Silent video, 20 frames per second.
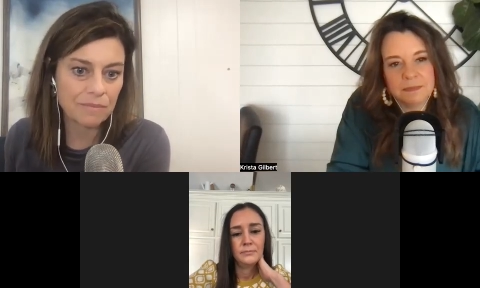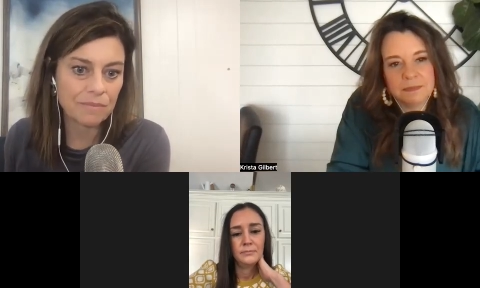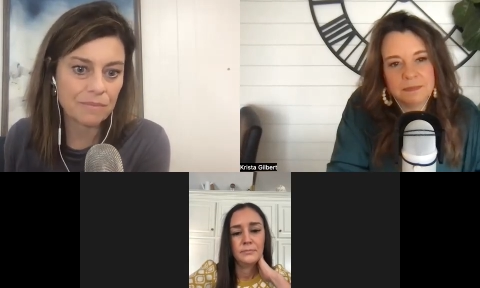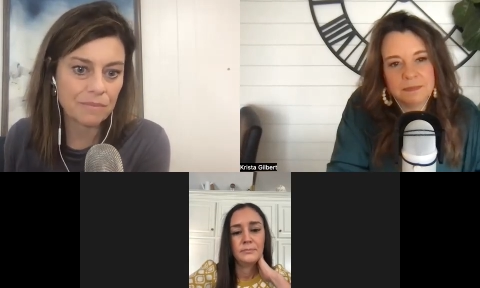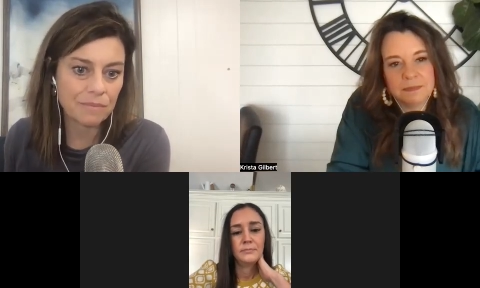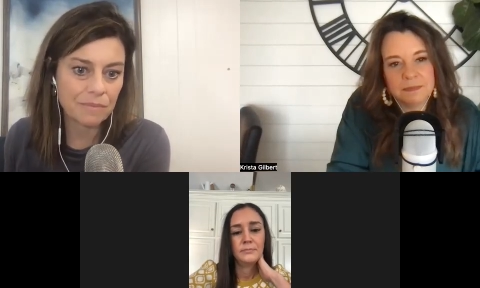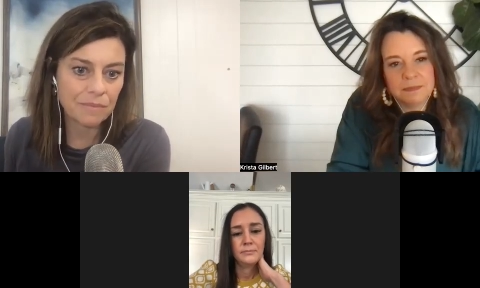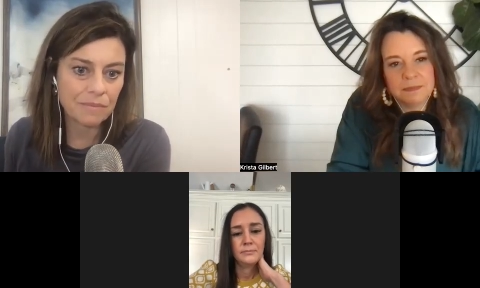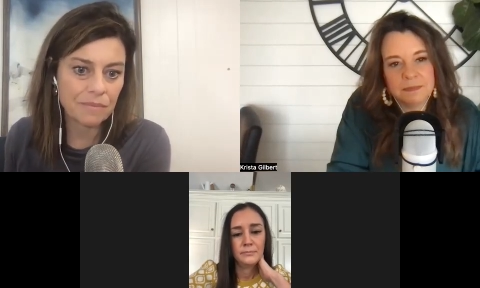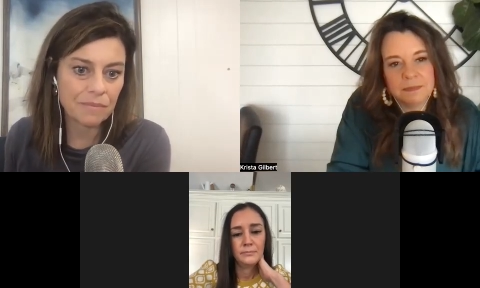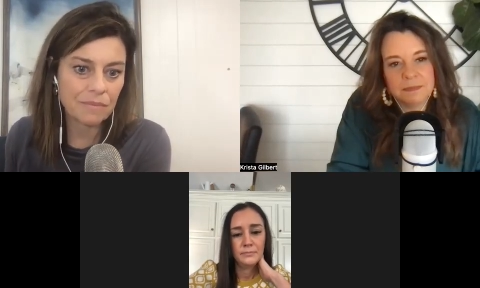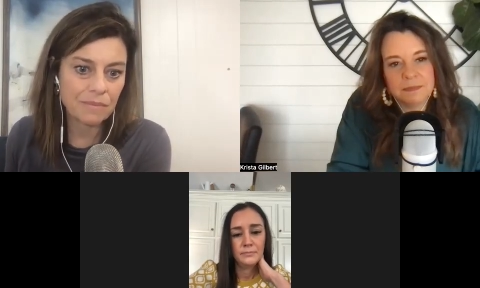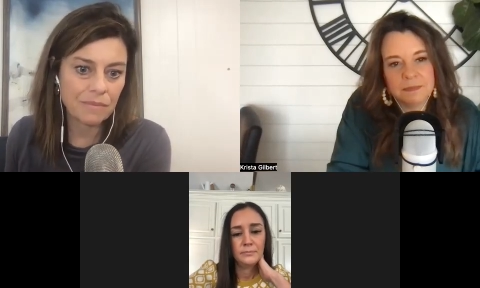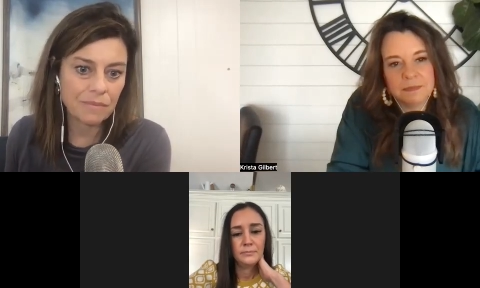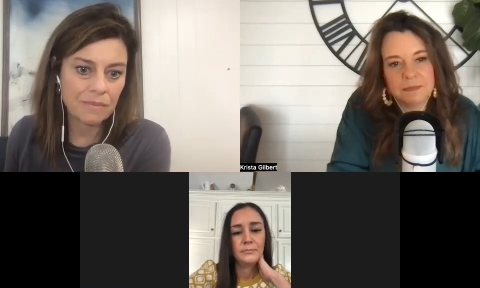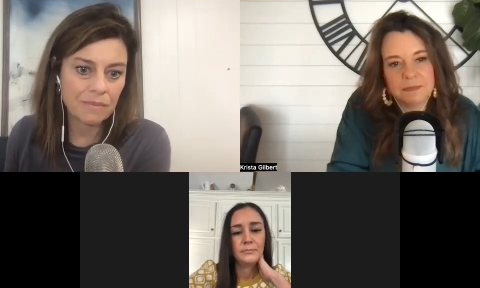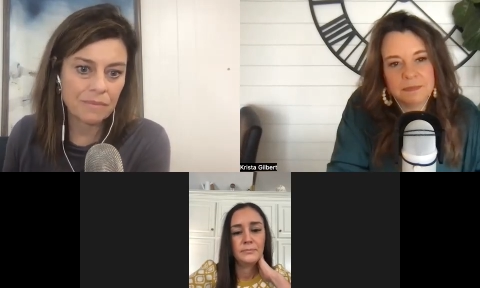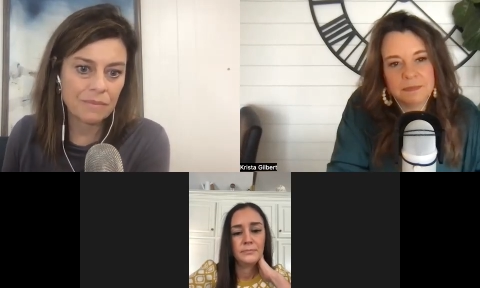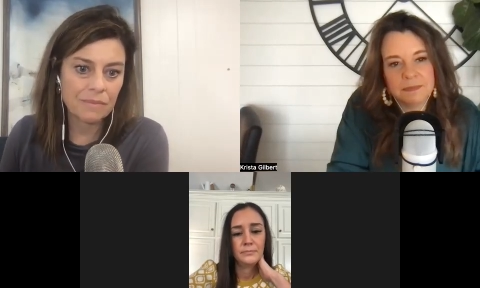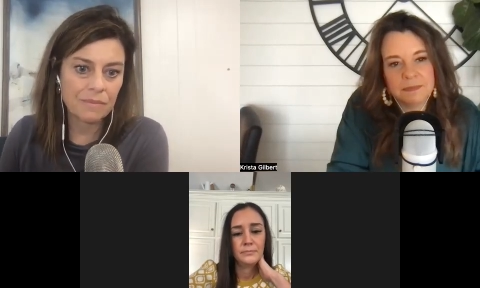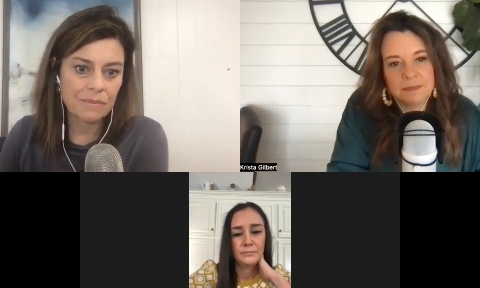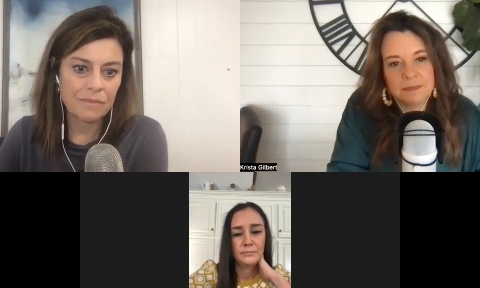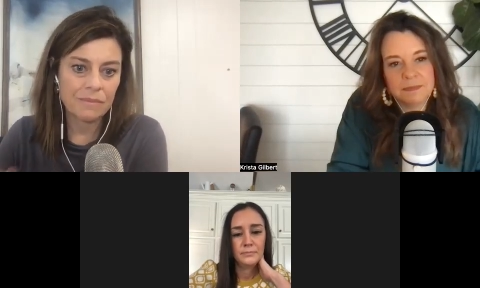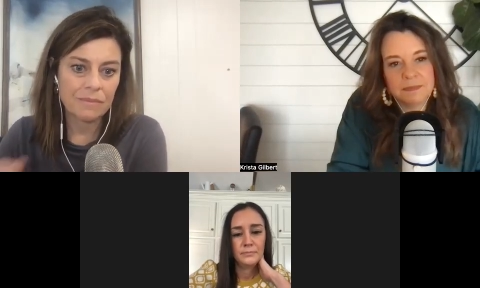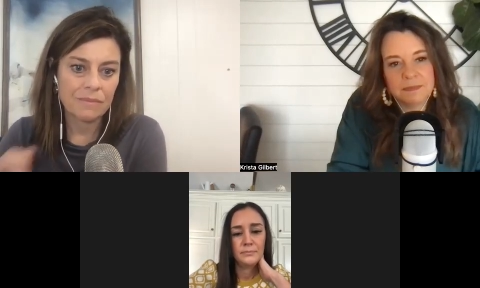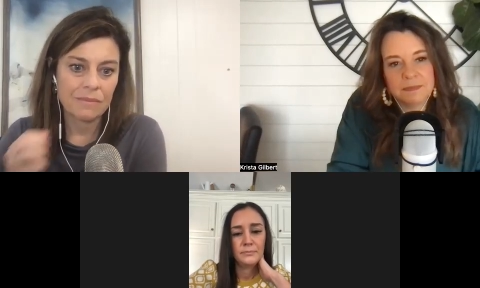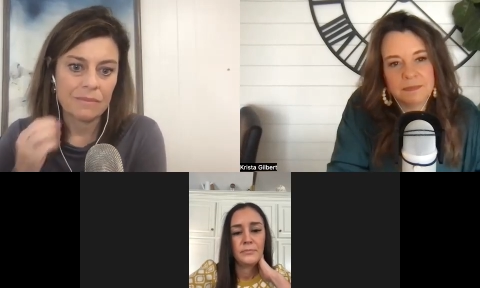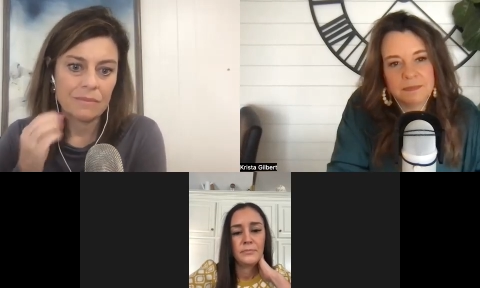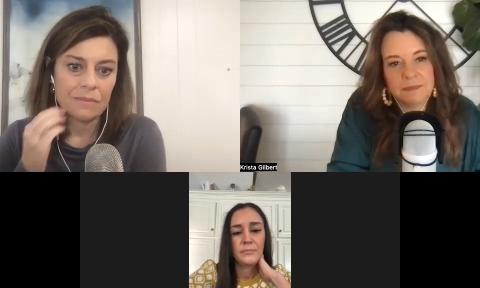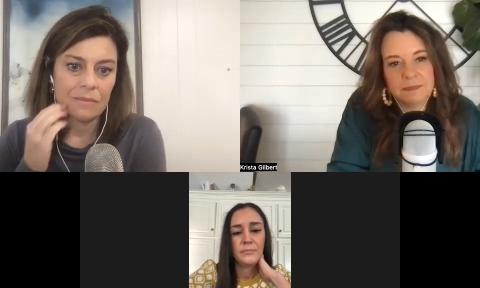
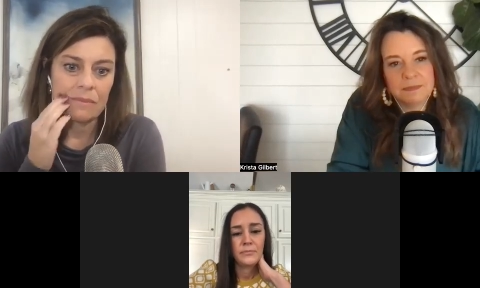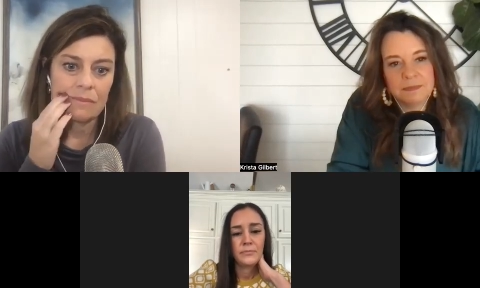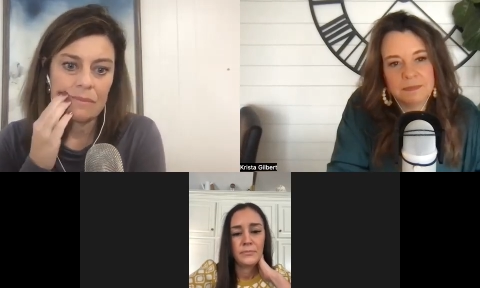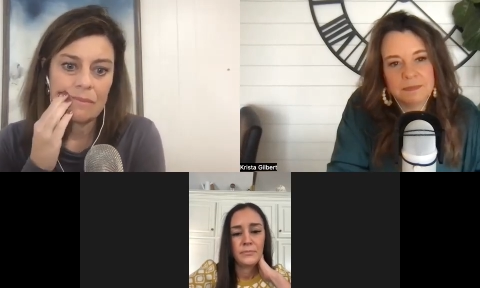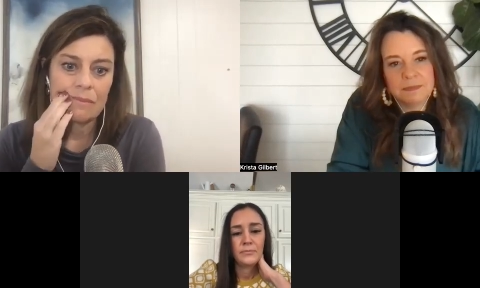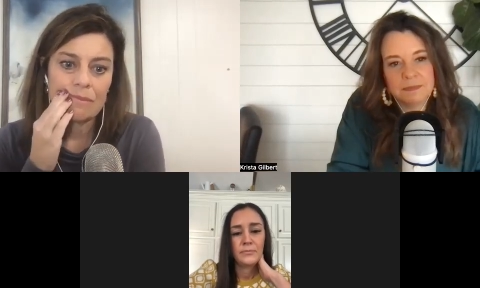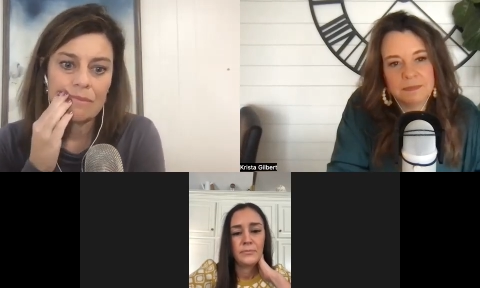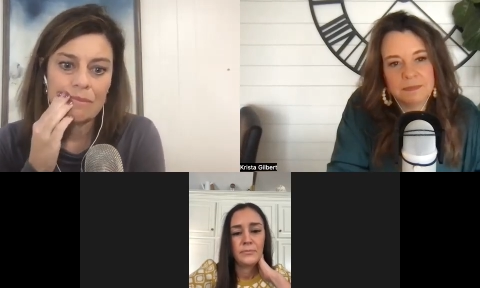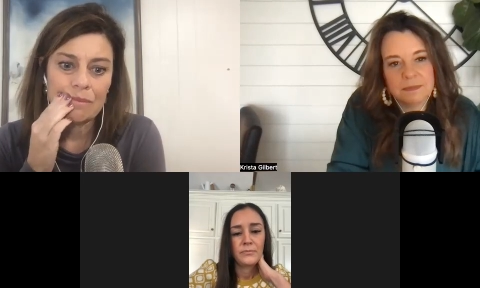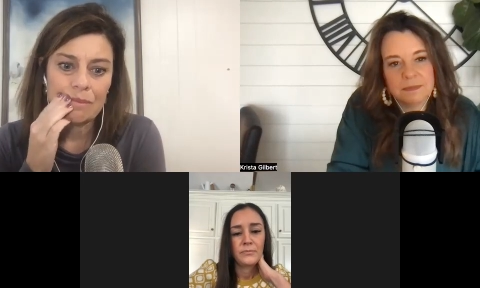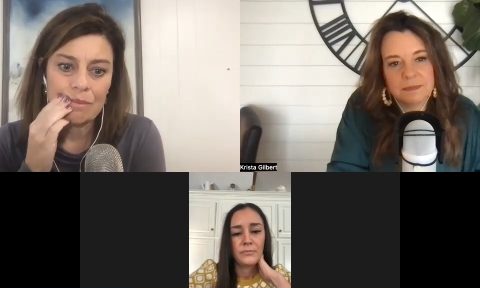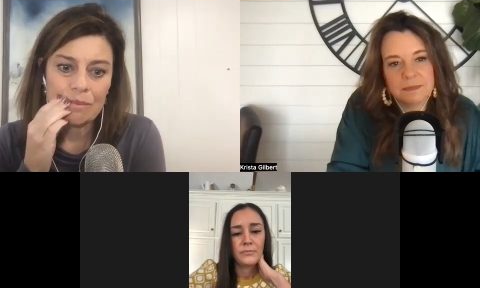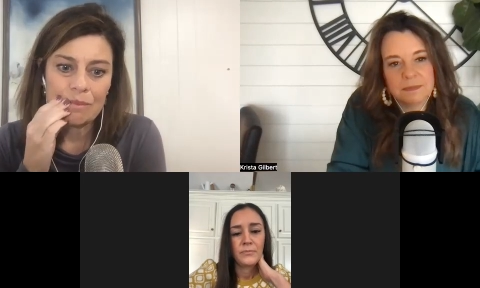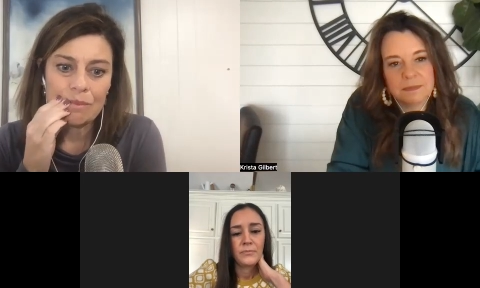(silence)